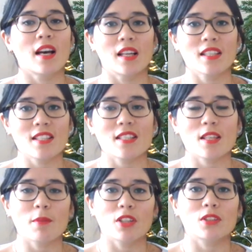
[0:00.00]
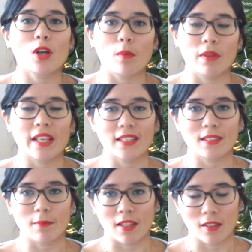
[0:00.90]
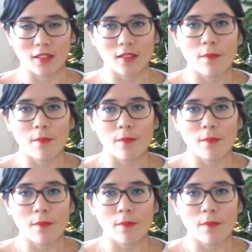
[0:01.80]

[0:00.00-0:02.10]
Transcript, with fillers: and this is the most complicated method.